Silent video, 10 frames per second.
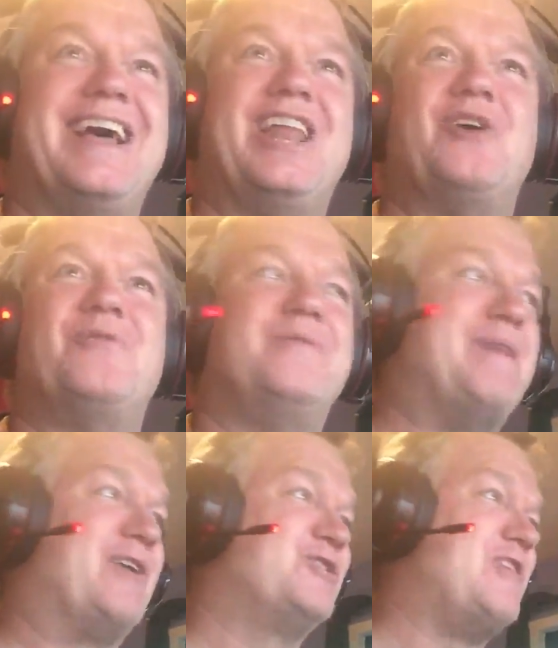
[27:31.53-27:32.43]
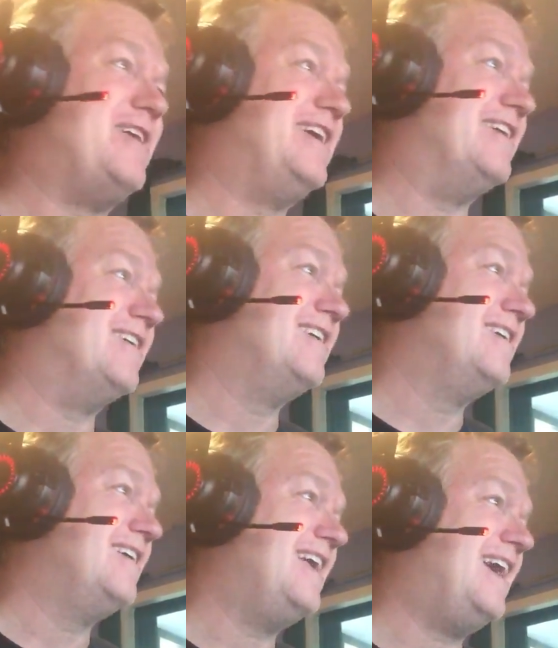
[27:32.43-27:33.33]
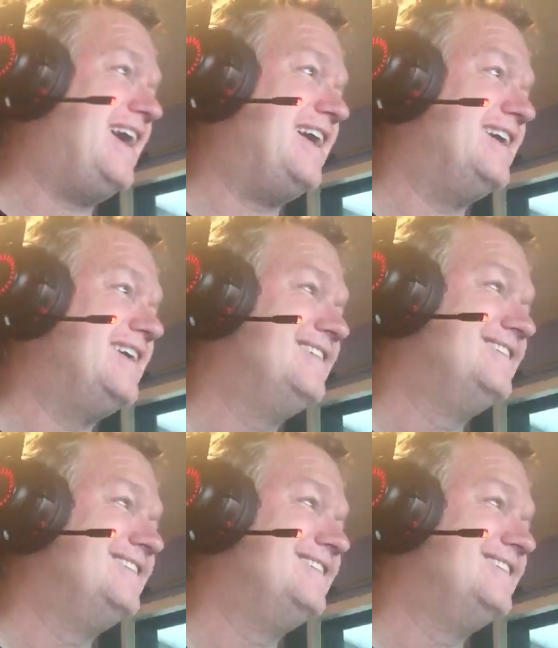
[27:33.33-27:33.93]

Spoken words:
Hello, Michael Trout here. Hi.